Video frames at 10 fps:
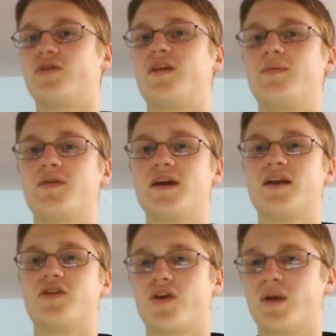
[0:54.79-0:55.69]
typically
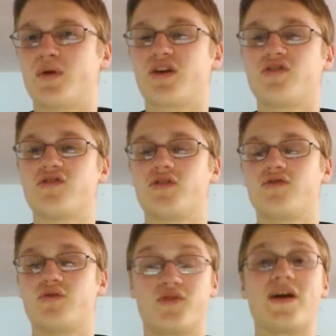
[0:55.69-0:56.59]
in a training
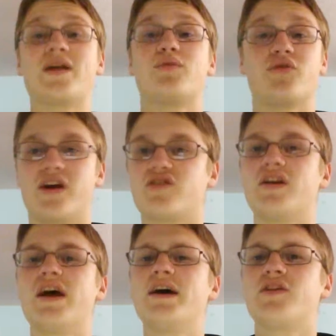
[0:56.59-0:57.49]
progression.